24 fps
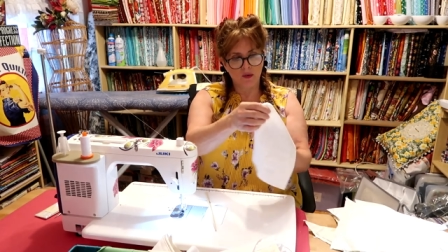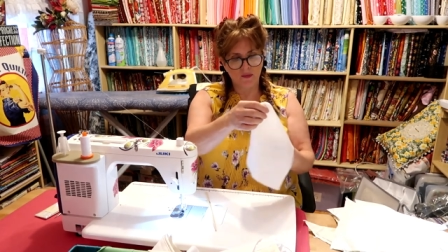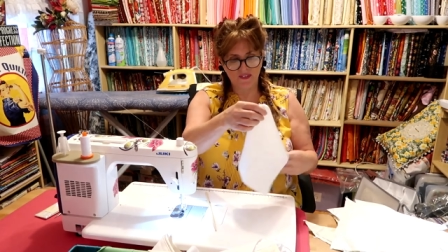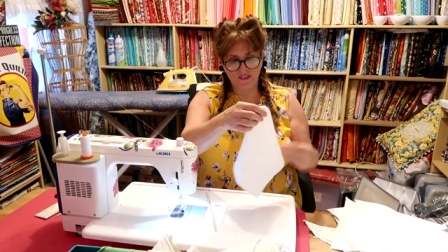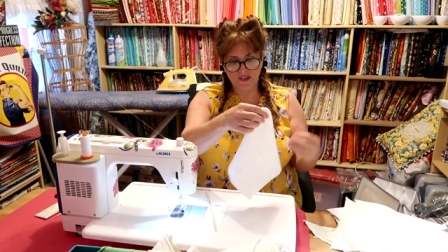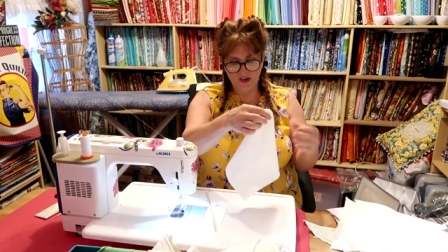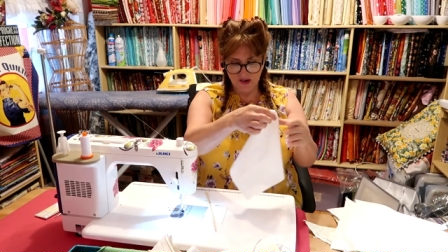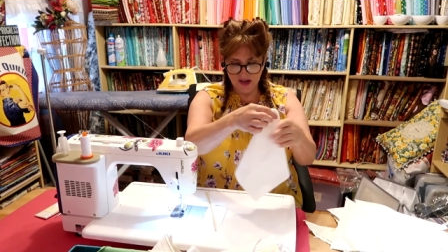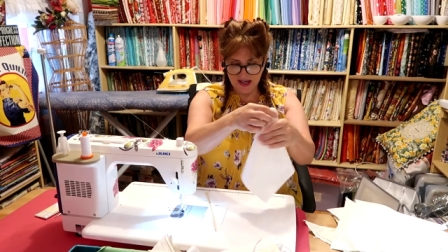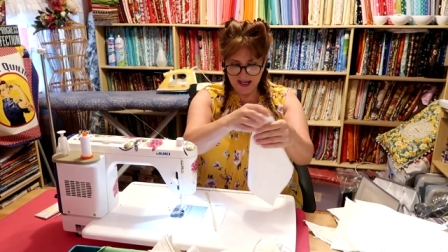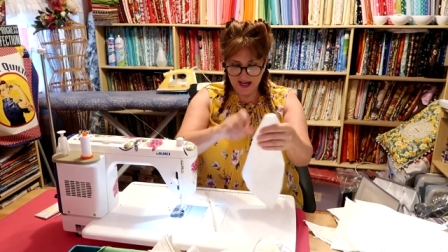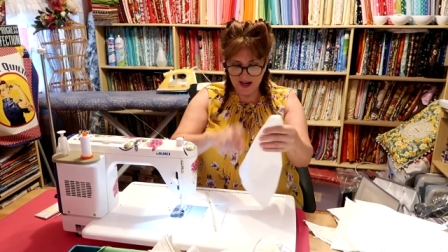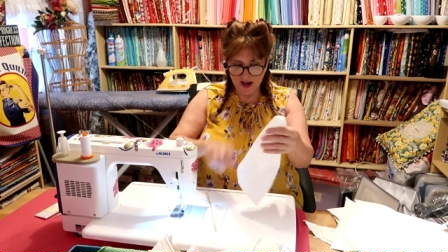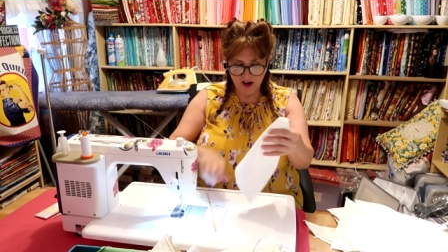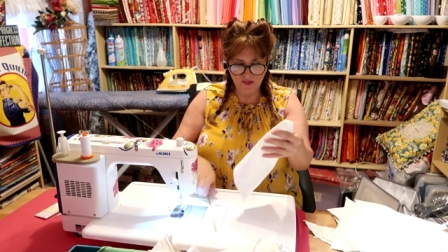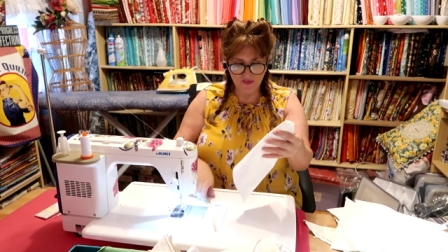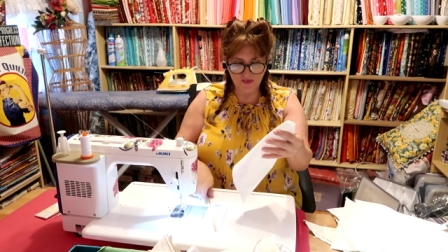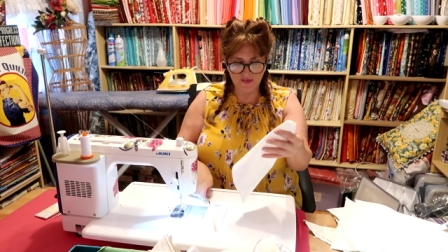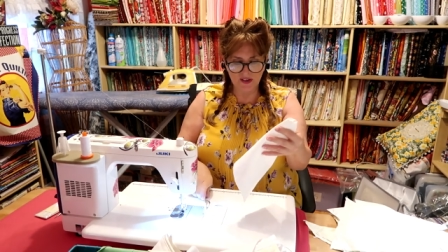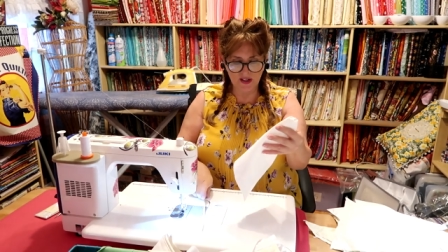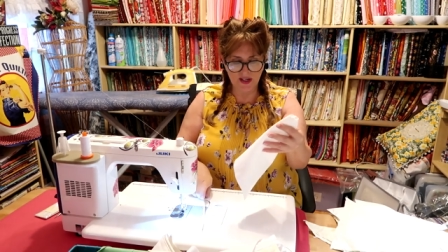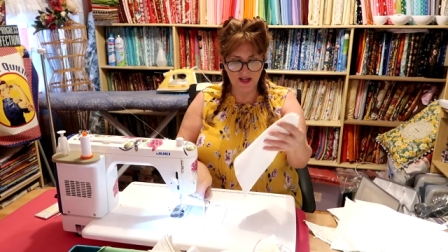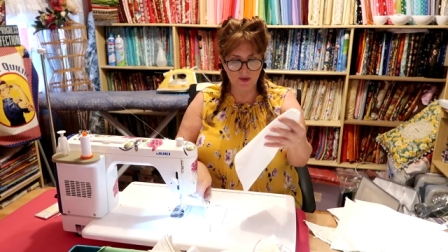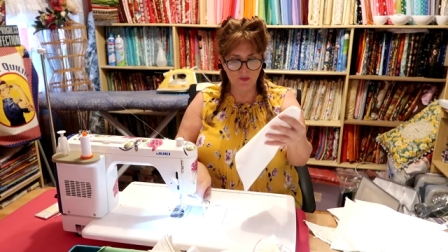very
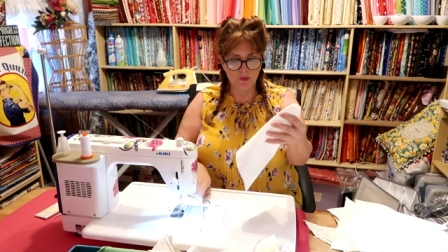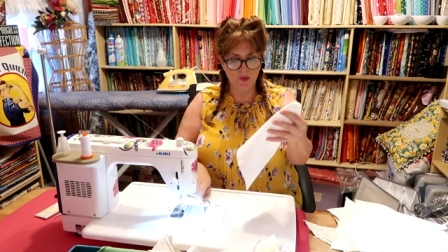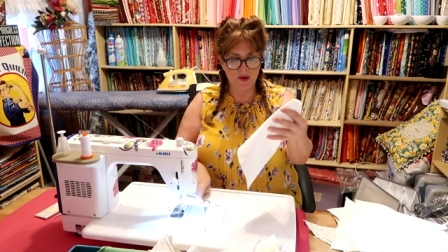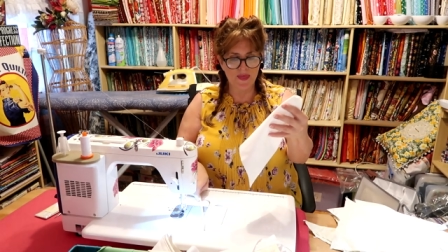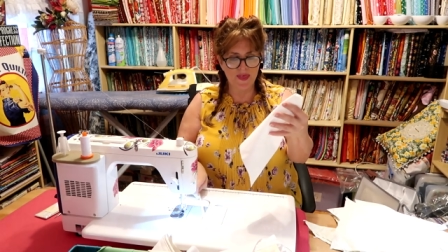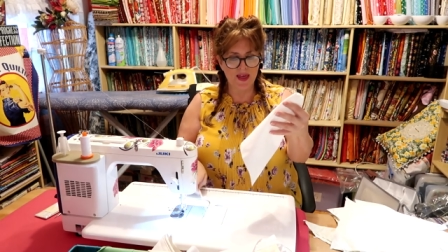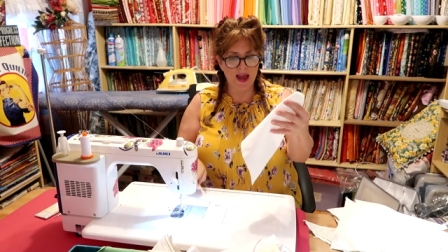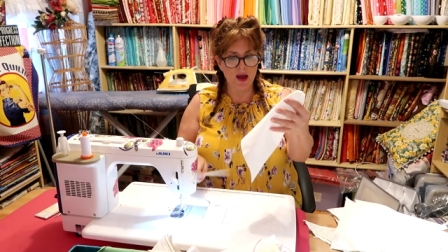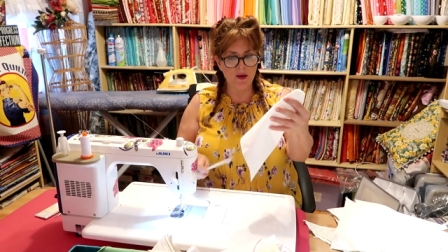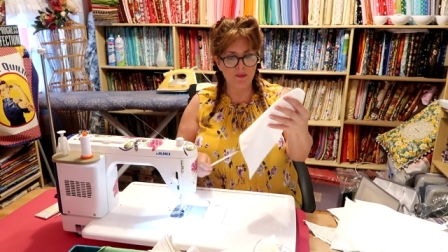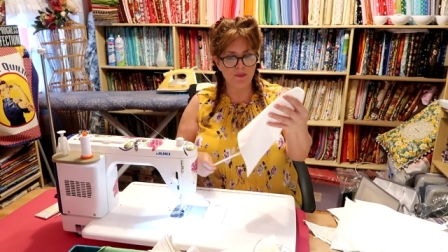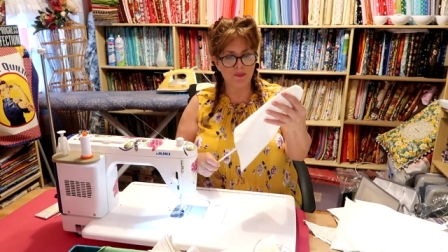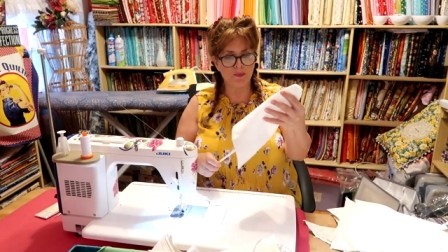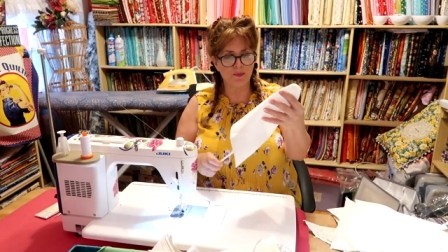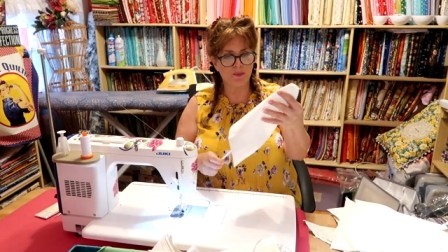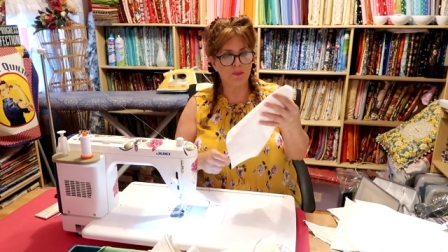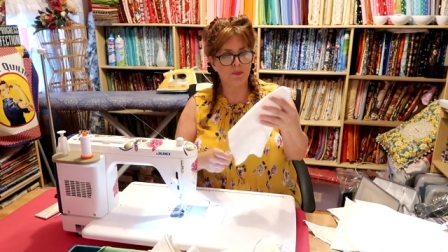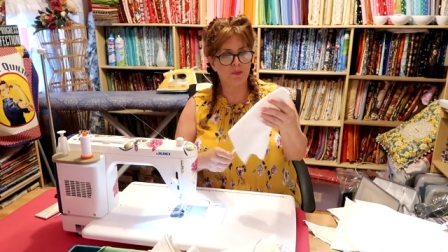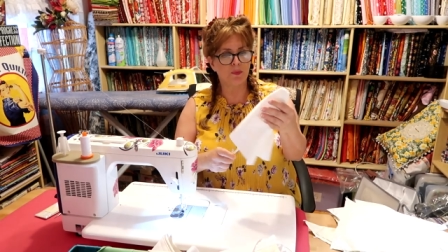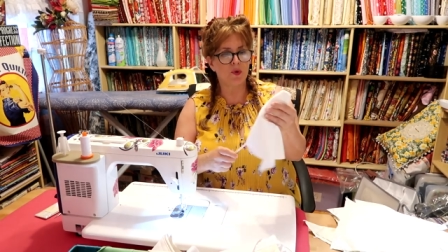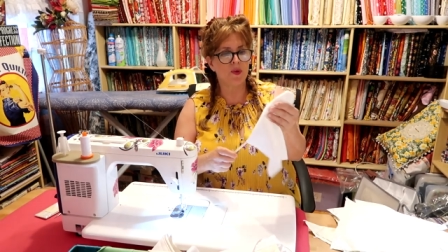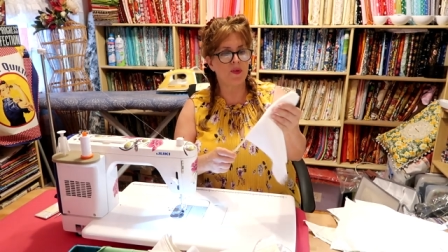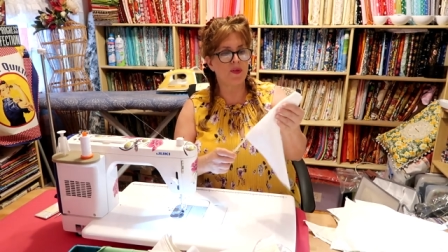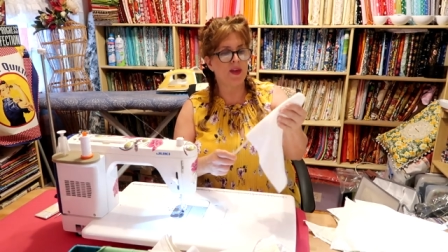carefully with that,
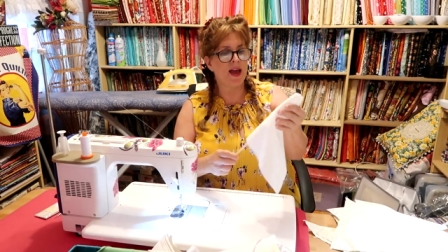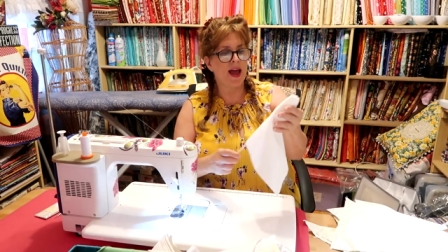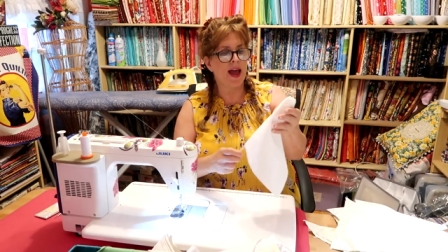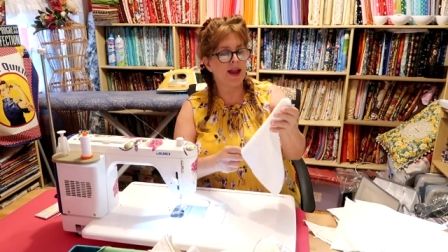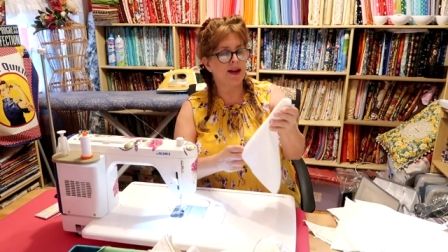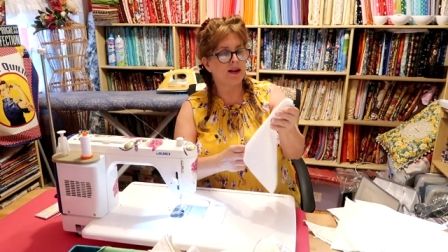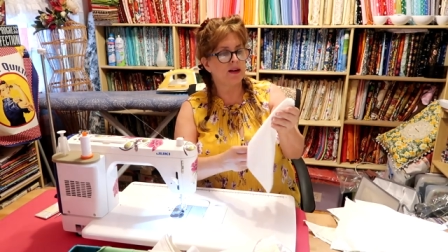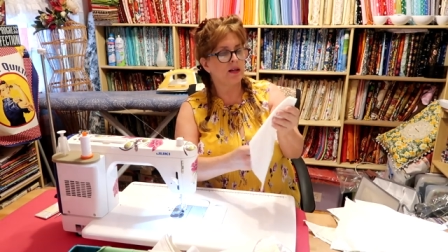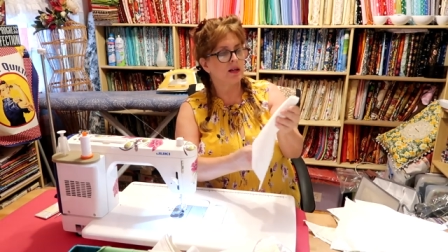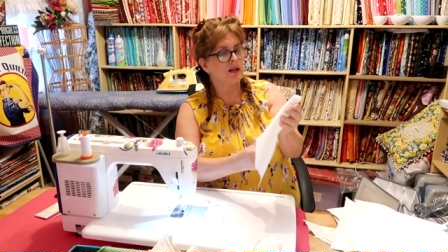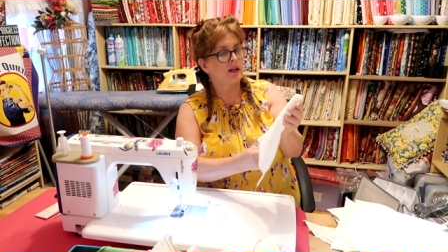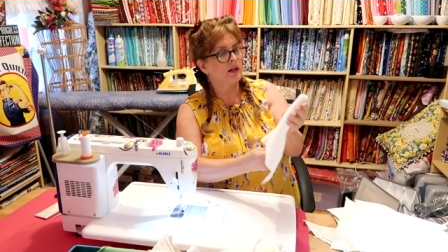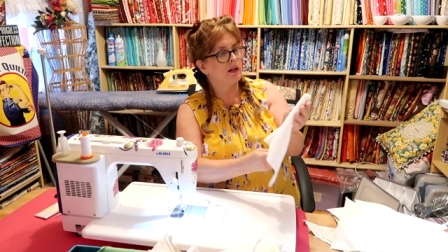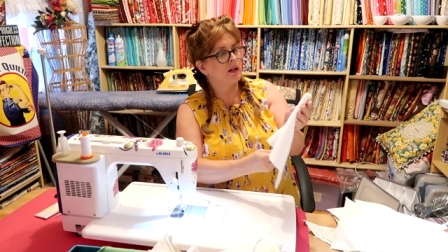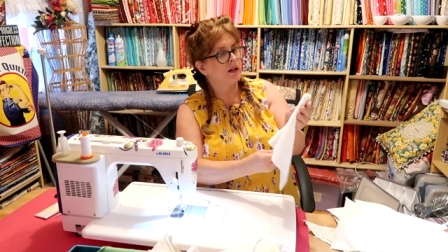with that